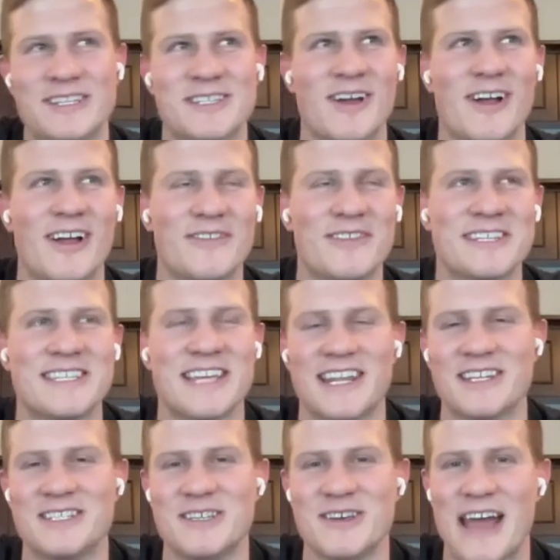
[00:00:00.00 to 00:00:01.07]
So I'll have to
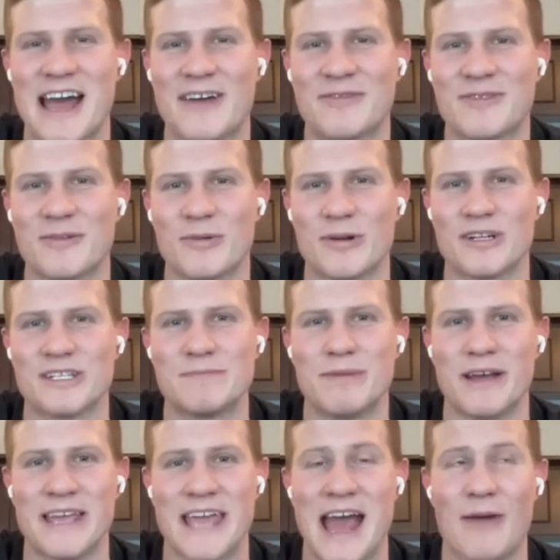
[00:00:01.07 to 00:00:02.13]
send it to you afterwards.
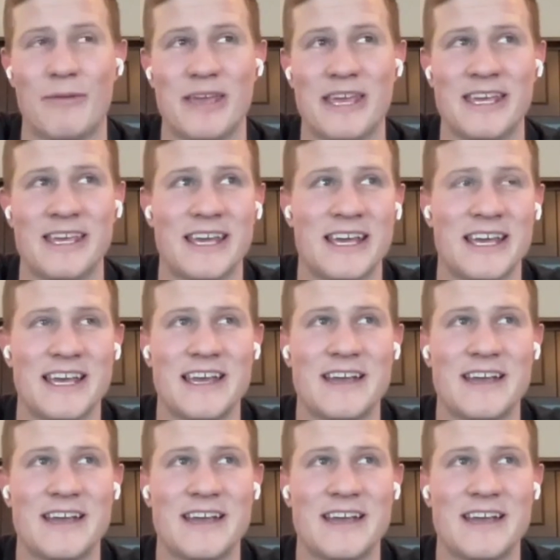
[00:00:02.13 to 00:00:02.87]
But yeah, we